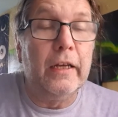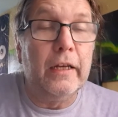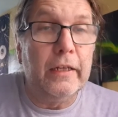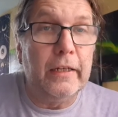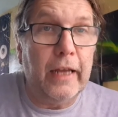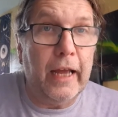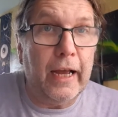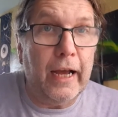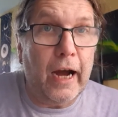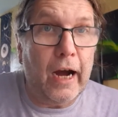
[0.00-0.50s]

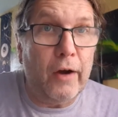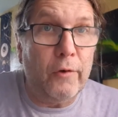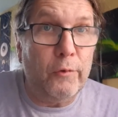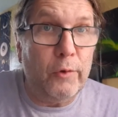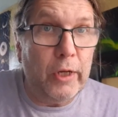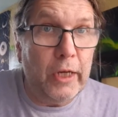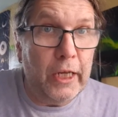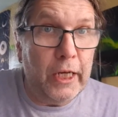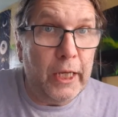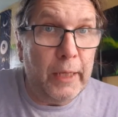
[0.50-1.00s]
there are
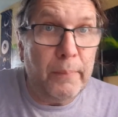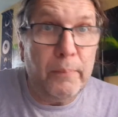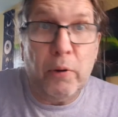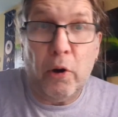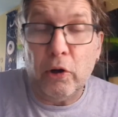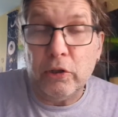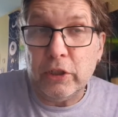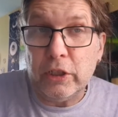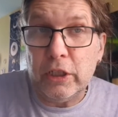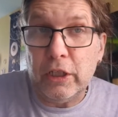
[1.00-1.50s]
really
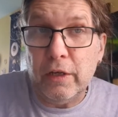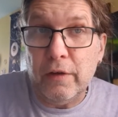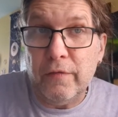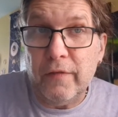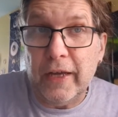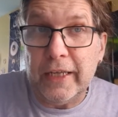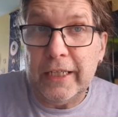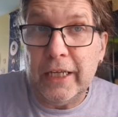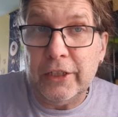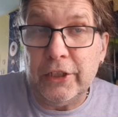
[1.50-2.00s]
positive
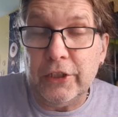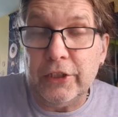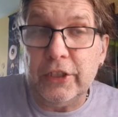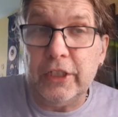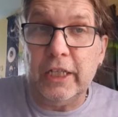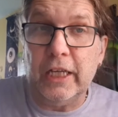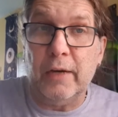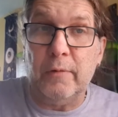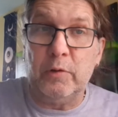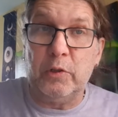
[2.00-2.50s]
energies
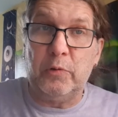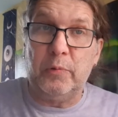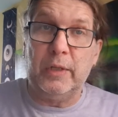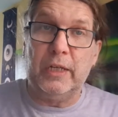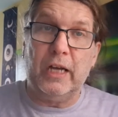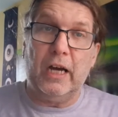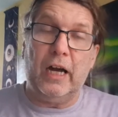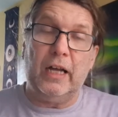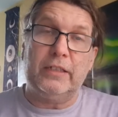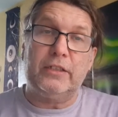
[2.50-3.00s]
here with
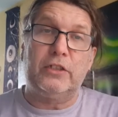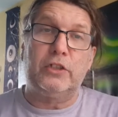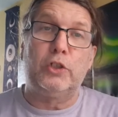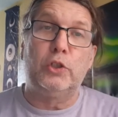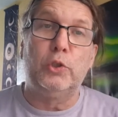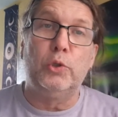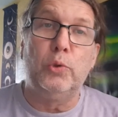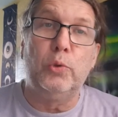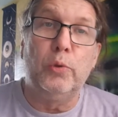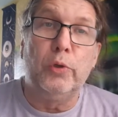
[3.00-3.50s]
regards
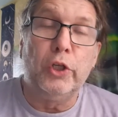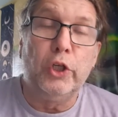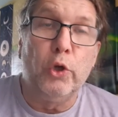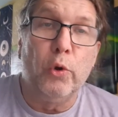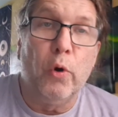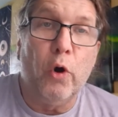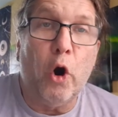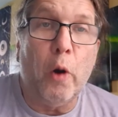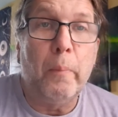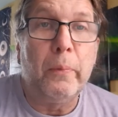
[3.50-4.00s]
to
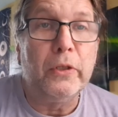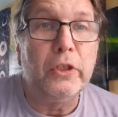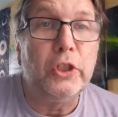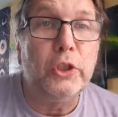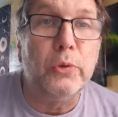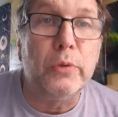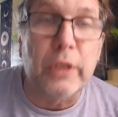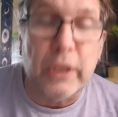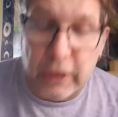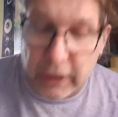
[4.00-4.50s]
your
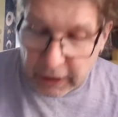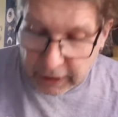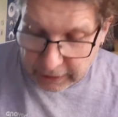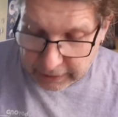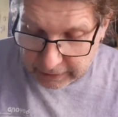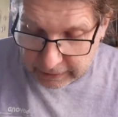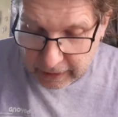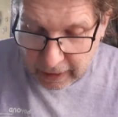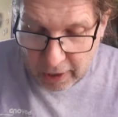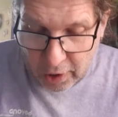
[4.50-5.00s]

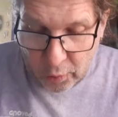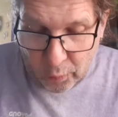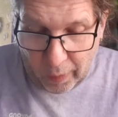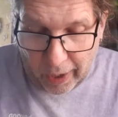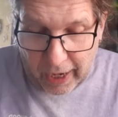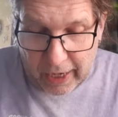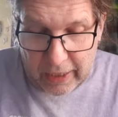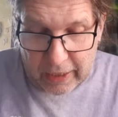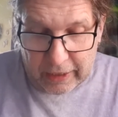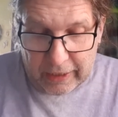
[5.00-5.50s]
opportunities.
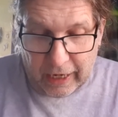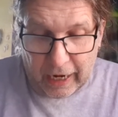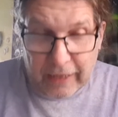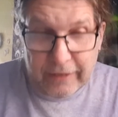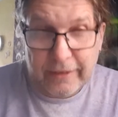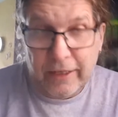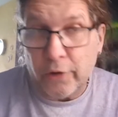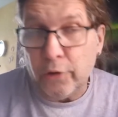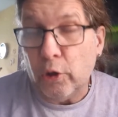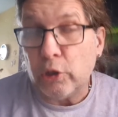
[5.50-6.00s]
While the guides
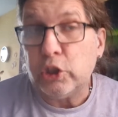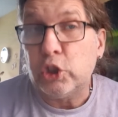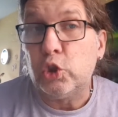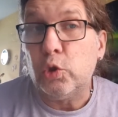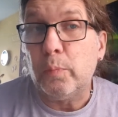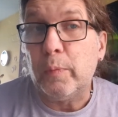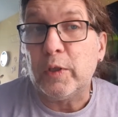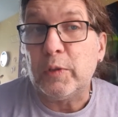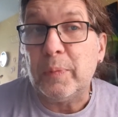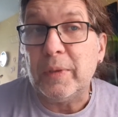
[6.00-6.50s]
are not
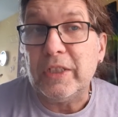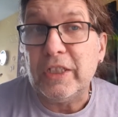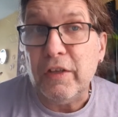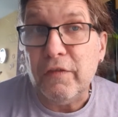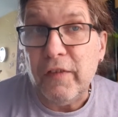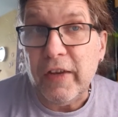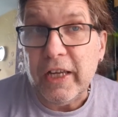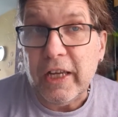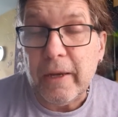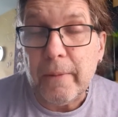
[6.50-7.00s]
super
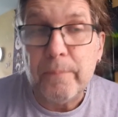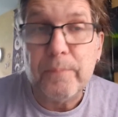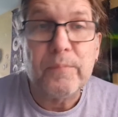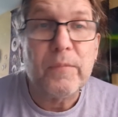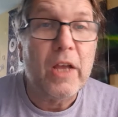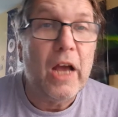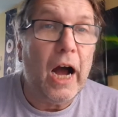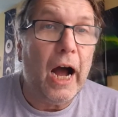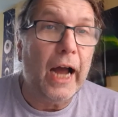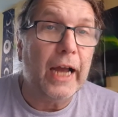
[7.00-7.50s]
specific,
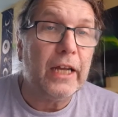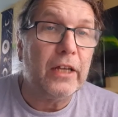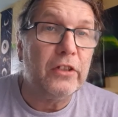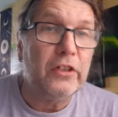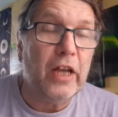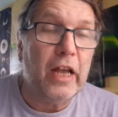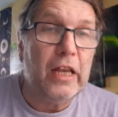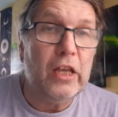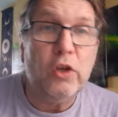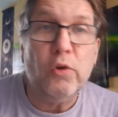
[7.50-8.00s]
I can
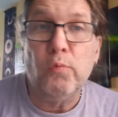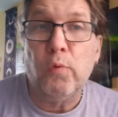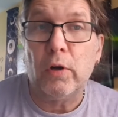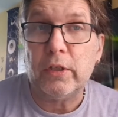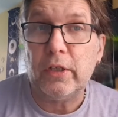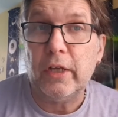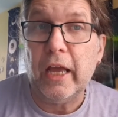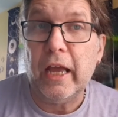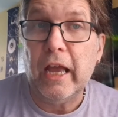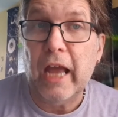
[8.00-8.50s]
tell you
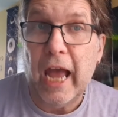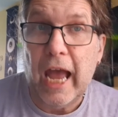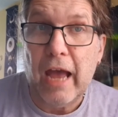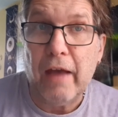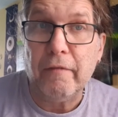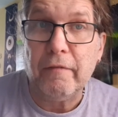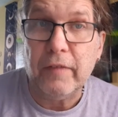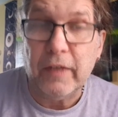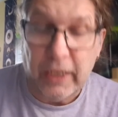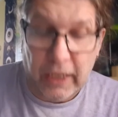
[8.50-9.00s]
what they
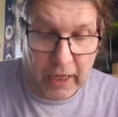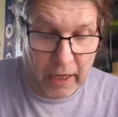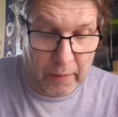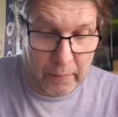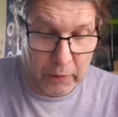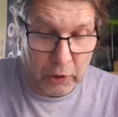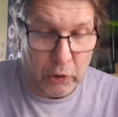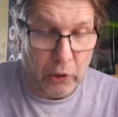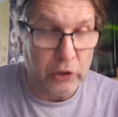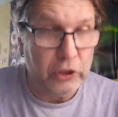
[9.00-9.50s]
have here
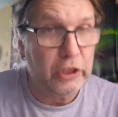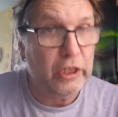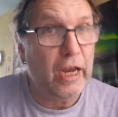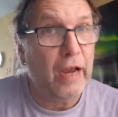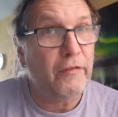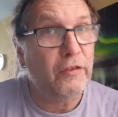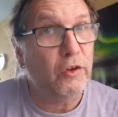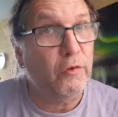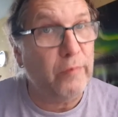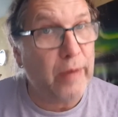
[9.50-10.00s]
because you
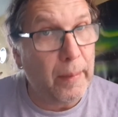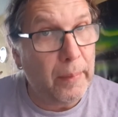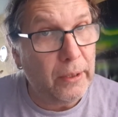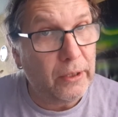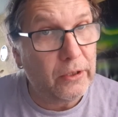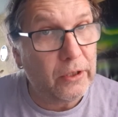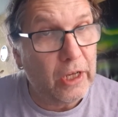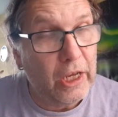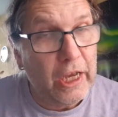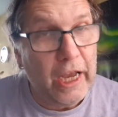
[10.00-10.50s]
have the
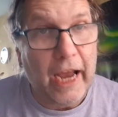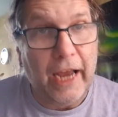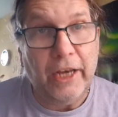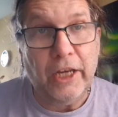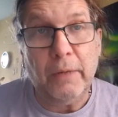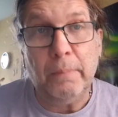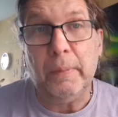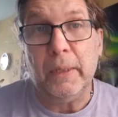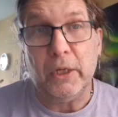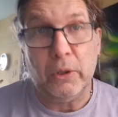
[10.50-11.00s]
rabbit and
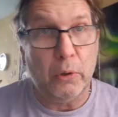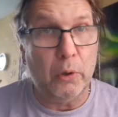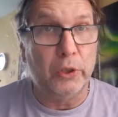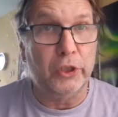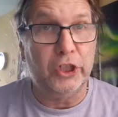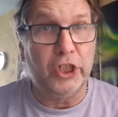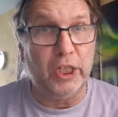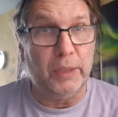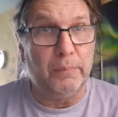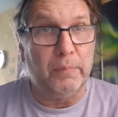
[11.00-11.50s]
the bighorn
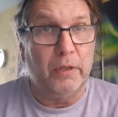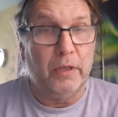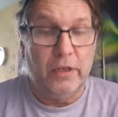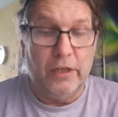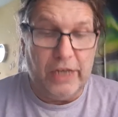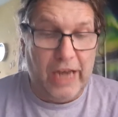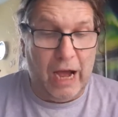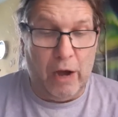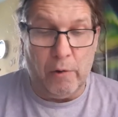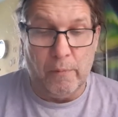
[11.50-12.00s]
sheep.
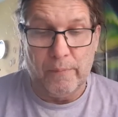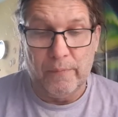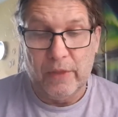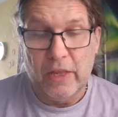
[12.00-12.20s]
Now,